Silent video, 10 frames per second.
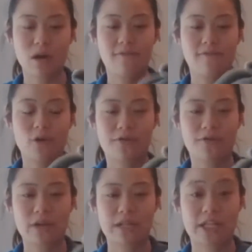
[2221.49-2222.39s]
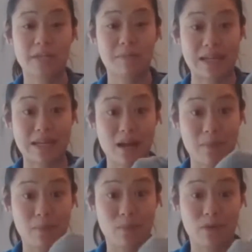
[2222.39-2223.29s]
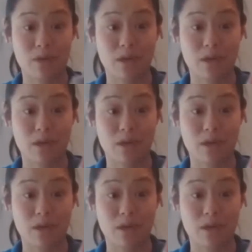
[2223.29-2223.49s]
feel free to speed it up with the